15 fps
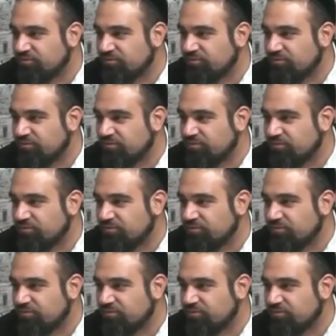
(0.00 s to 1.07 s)

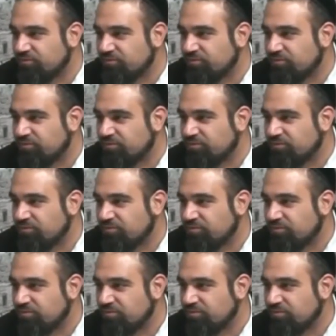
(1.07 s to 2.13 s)

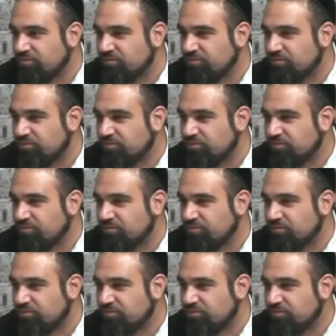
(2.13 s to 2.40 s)
Nobody speaks.